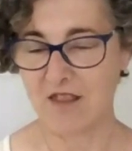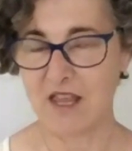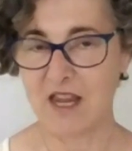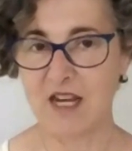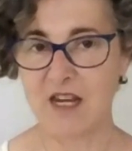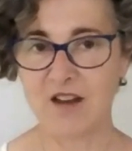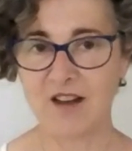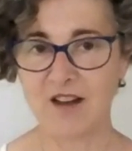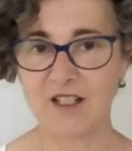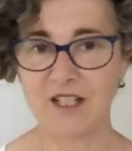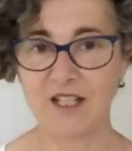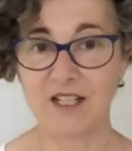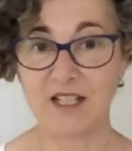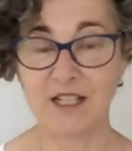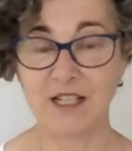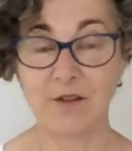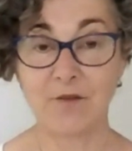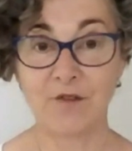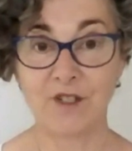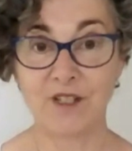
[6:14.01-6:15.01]
the
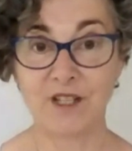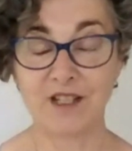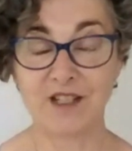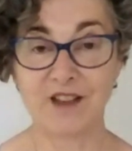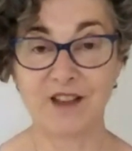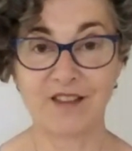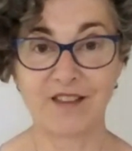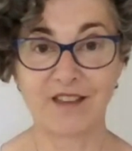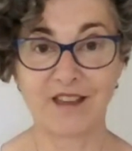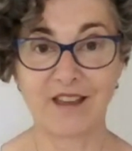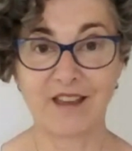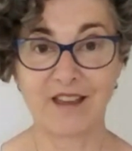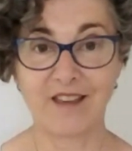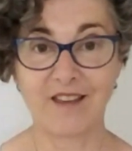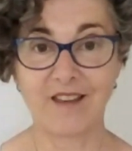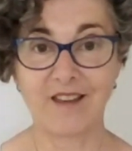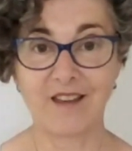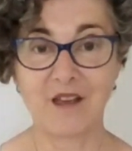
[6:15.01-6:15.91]
1970s, I think,